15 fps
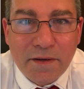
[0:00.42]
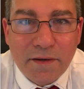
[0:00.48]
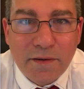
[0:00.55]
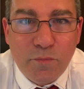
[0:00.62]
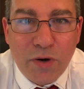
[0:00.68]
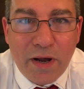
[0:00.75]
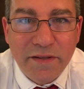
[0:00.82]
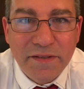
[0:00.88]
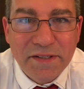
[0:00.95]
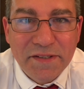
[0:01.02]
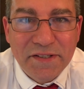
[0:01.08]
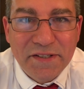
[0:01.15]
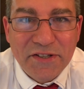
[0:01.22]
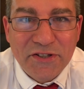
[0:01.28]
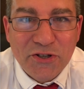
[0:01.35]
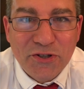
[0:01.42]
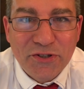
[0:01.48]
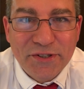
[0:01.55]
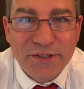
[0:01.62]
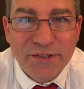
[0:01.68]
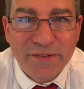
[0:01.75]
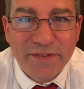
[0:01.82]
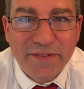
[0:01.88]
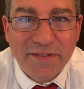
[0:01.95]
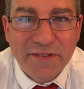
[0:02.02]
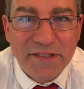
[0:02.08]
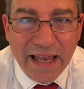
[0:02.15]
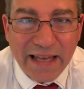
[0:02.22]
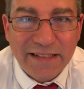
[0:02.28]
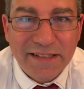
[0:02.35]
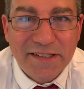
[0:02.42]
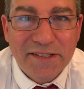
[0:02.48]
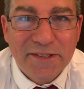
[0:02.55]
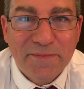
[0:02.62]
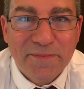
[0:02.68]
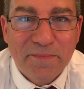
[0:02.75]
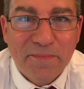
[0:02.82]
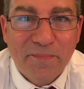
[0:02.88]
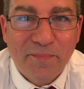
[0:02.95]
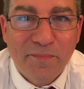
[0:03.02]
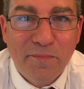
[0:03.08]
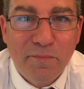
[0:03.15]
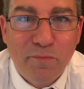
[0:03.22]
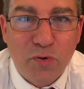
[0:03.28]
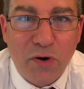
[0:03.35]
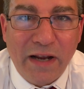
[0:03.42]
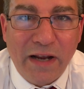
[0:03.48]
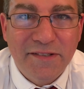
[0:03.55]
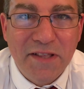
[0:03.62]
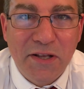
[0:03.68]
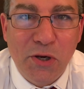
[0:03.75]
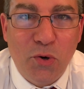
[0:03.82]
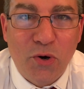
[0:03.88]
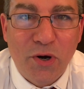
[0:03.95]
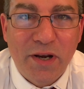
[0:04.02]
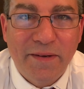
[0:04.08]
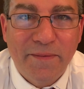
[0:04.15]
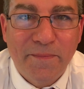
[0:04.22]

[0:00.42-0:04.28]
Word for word: Brothers and sisters, saints, praise the Lord.